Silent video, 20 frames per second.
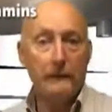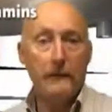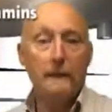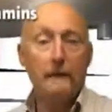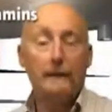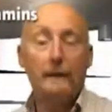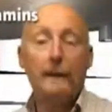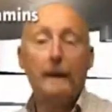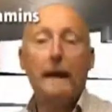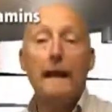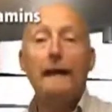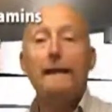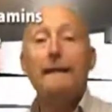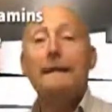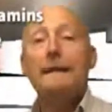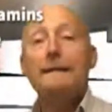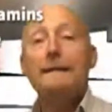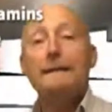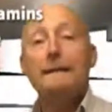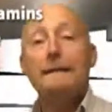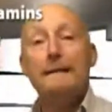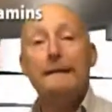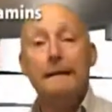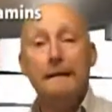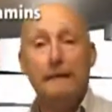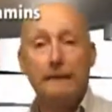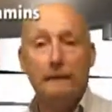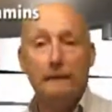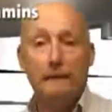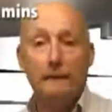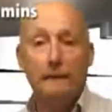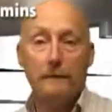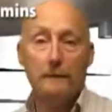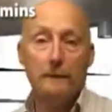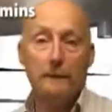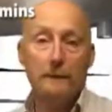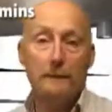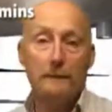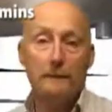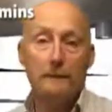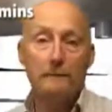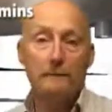than any synthetic vitamins.